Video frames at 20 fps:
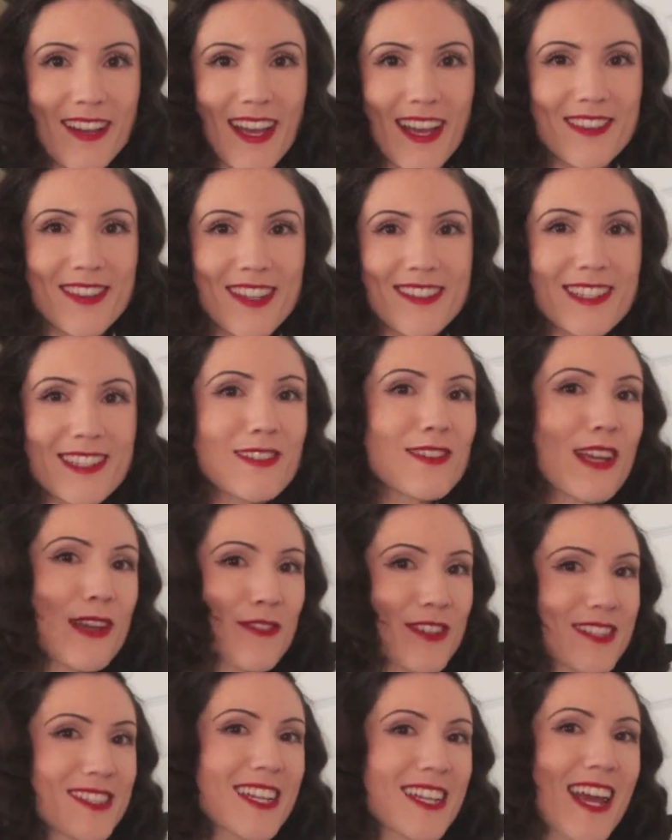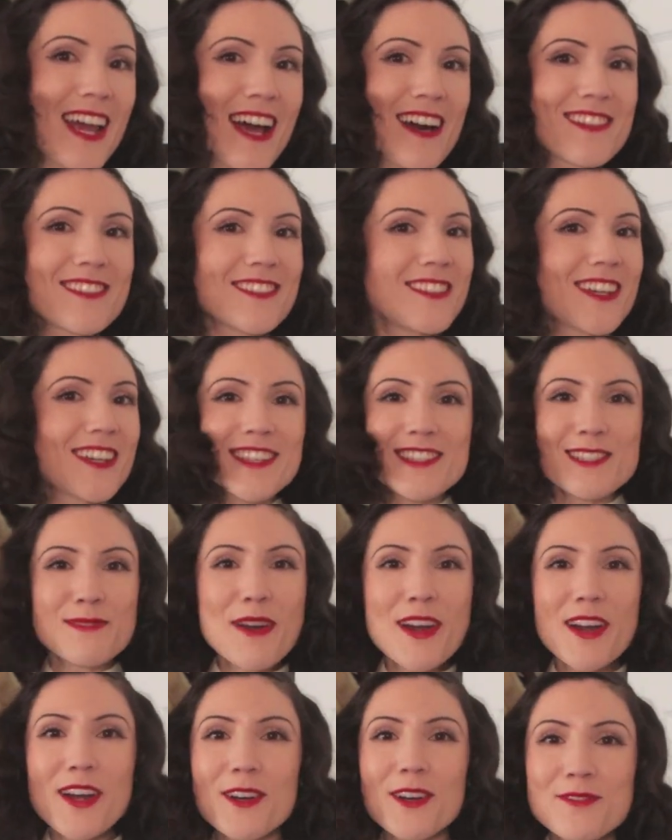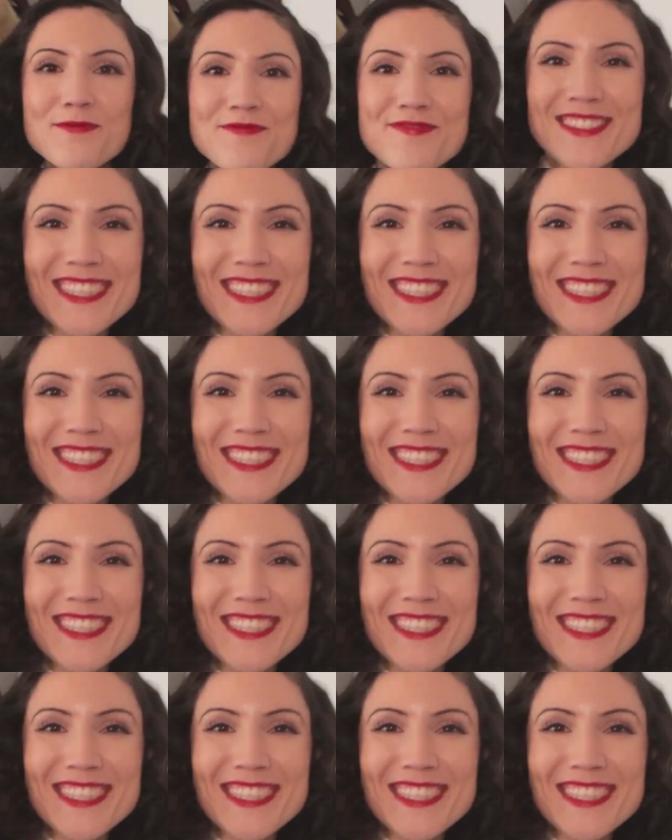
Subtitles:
Okay, that's gonna be it for today. I'll see you guys tomorrow.